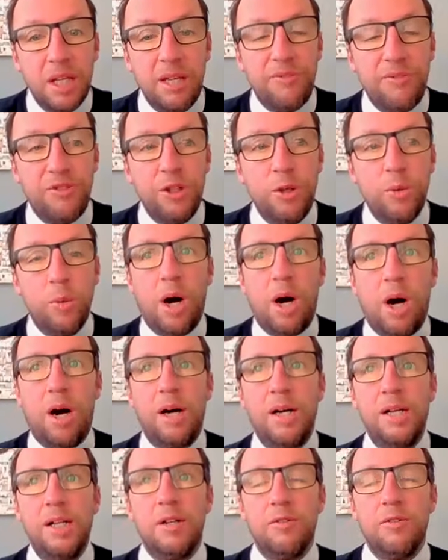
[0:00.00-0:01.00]
If you
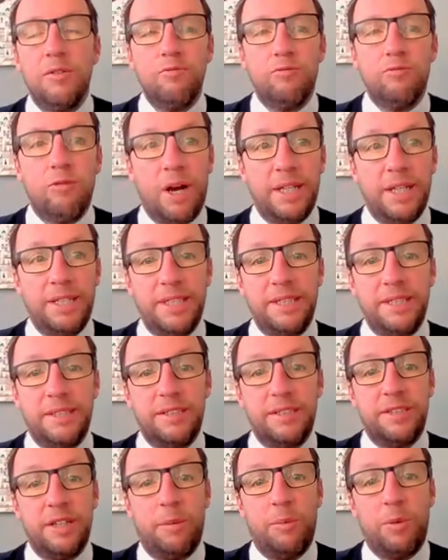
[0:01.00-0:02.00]
are writing
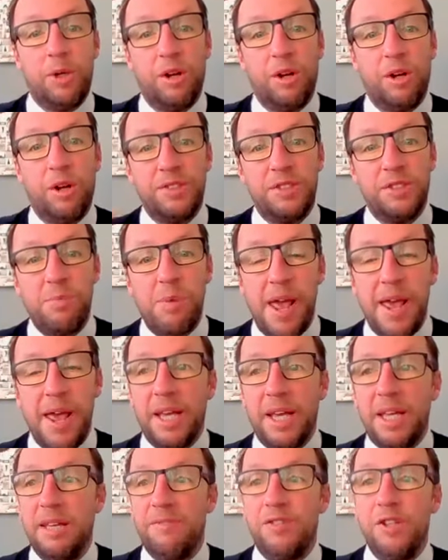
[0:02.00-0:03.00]
to someone off
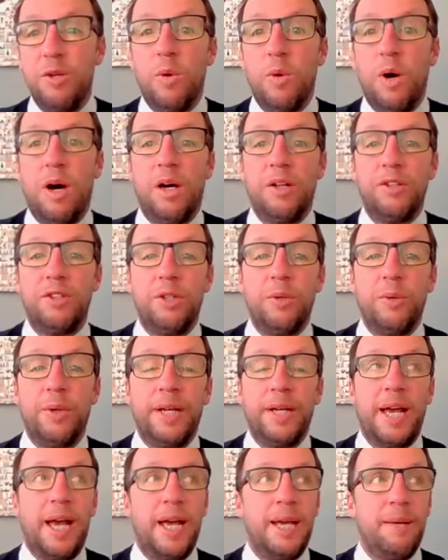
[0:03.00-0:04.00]
spec, if you are
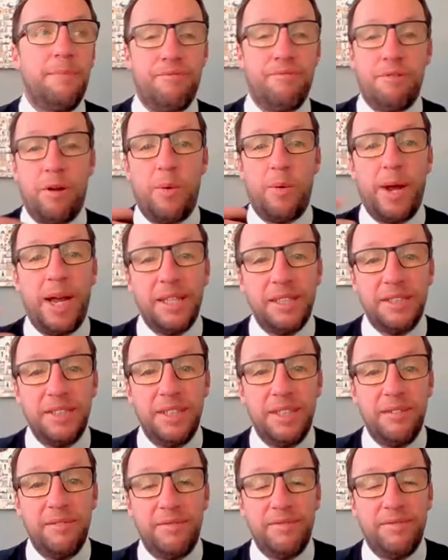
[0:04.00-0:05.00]
doing a
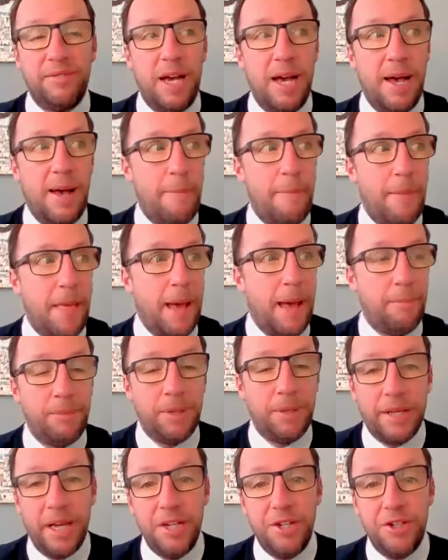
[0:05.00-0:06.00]
proactive
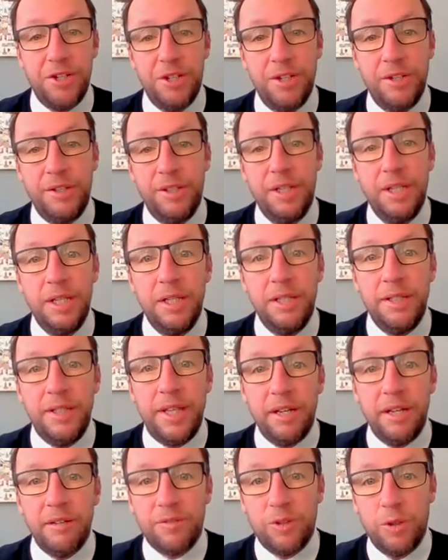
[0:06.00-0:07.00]
application,
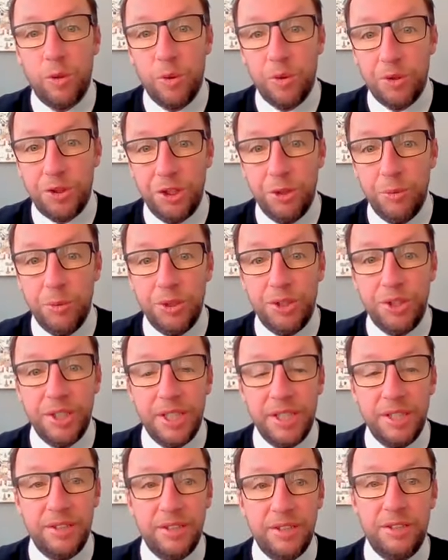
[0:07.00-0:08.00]
then of course you would
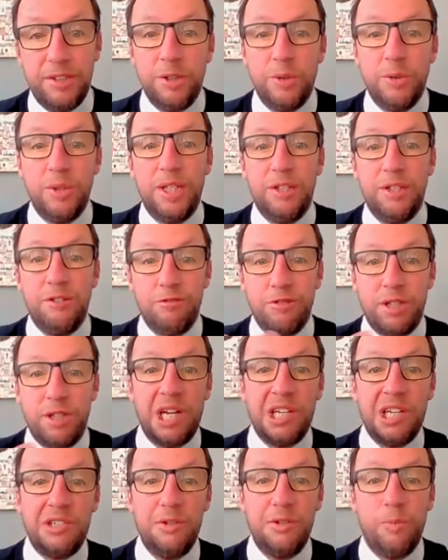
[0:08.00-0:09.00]
need to do the
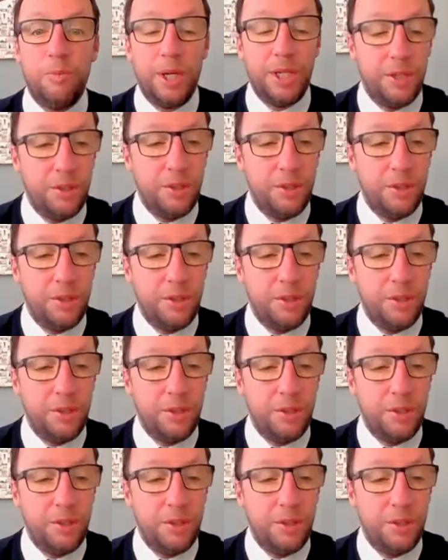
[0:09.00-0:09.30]
introduction where